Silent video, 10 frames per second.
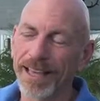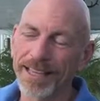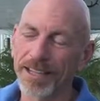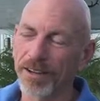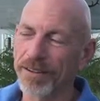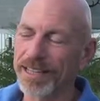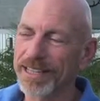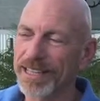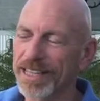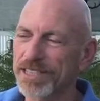
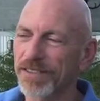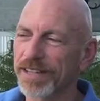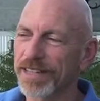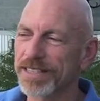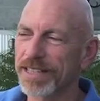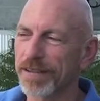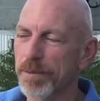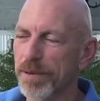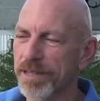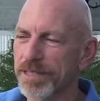It's funny,
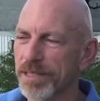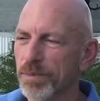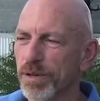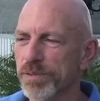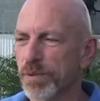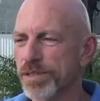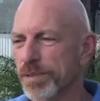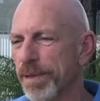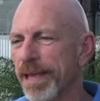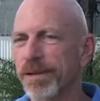everybody says where's
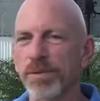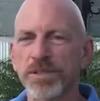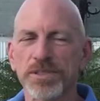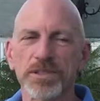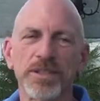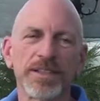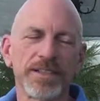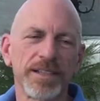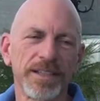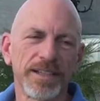the bad and where's the good,